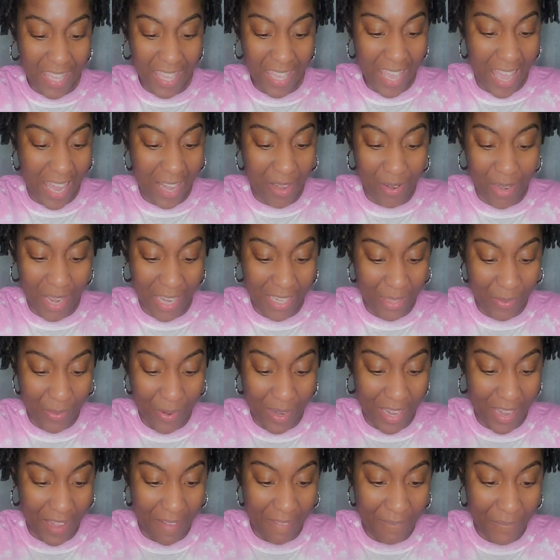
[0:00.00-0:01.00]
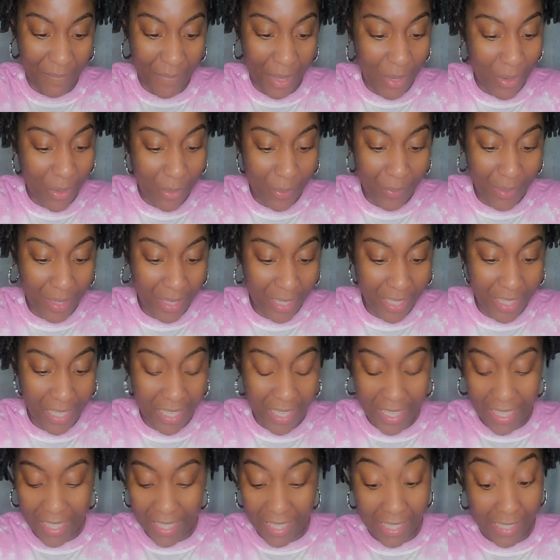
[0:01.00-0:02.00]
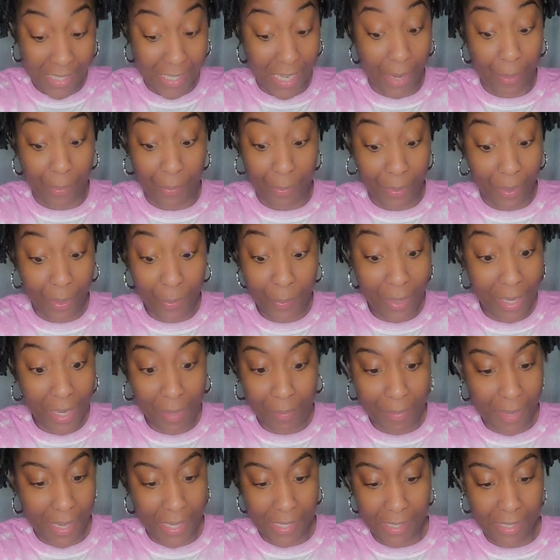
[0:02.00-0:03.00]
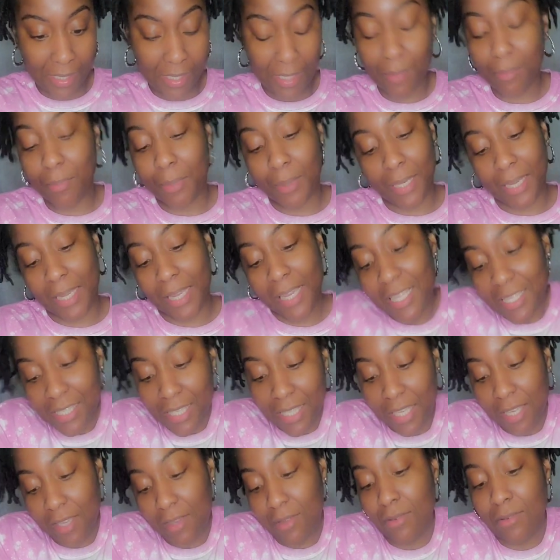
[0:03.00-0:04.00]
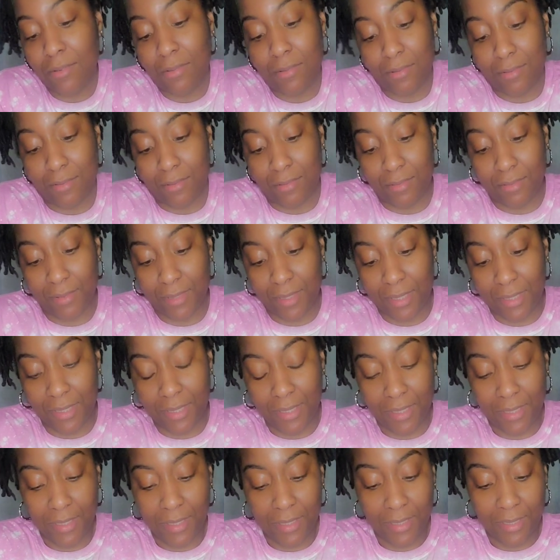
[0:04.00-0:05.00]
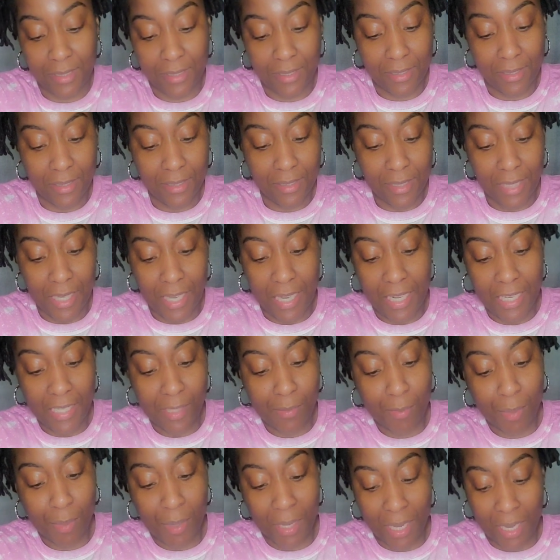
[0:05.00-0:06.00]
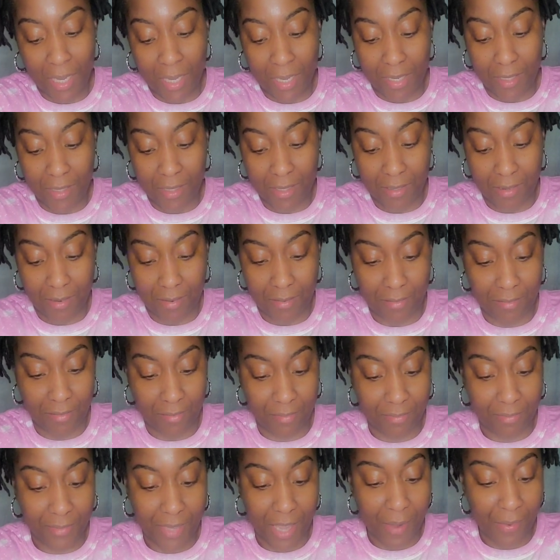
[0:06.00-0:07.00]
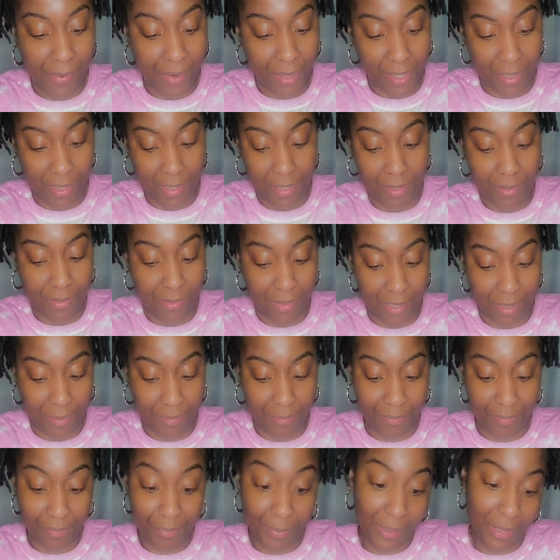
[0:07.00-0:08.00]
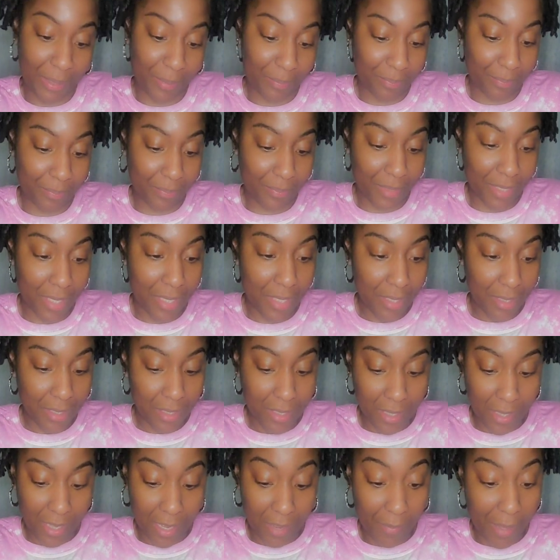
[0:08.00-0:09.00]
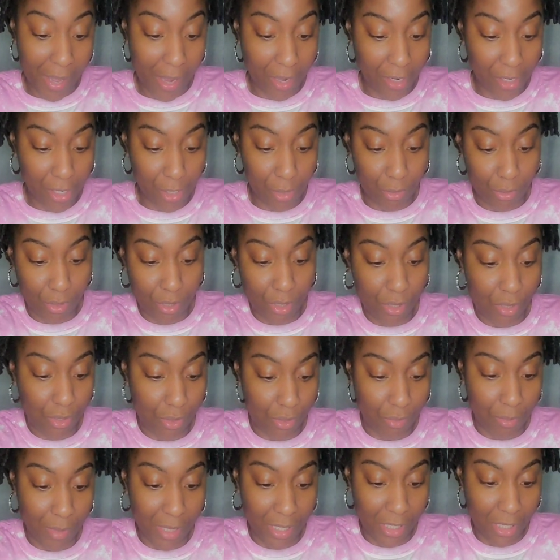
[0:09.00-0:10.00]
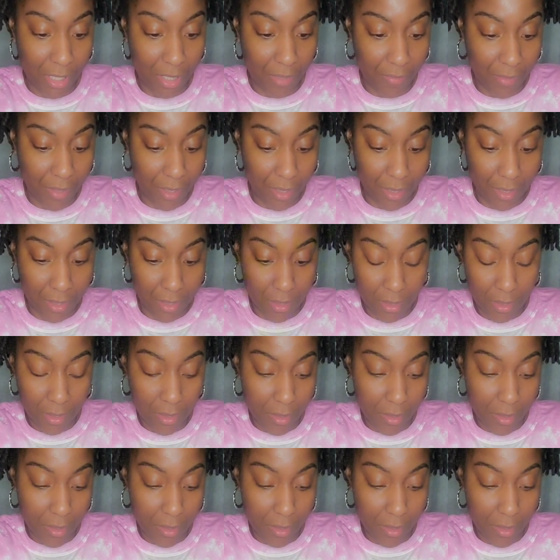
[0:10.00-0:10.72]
it. I don't like the way that it feels really. It's like really, really messy, but it's cute. And it's pink, so I want to see it. But I'm not going to use too much of it.